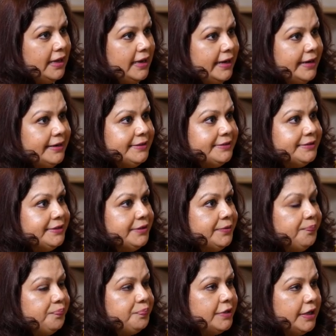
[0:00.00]
And
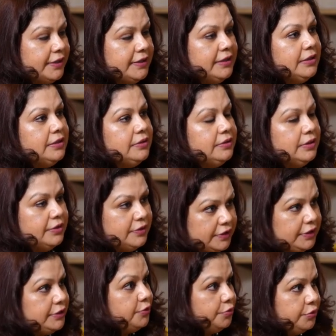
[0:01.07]
I think the
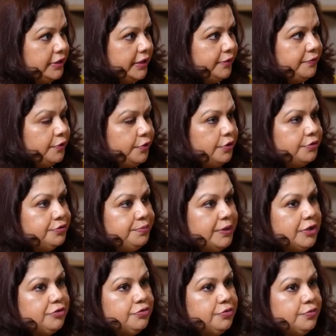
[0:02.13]
third code that I forgot to
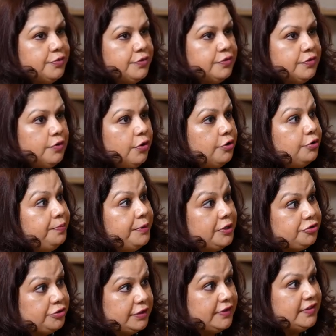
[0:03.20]
mention was
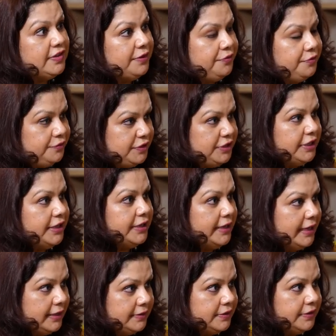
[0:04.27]
occupational safety and
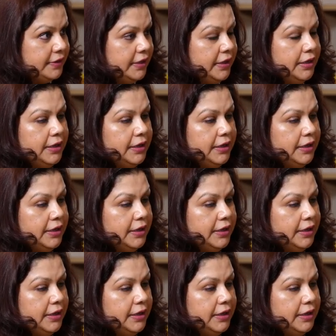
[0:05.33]
health